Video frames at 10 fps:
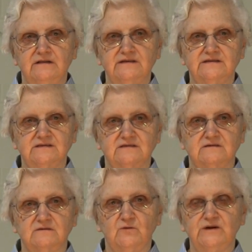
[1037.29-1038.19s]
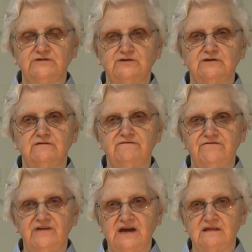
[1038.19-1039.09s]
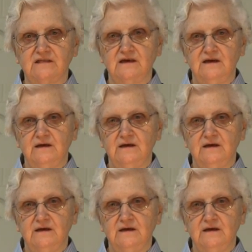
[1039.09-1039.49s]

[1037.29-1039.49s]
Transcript: this question of faith,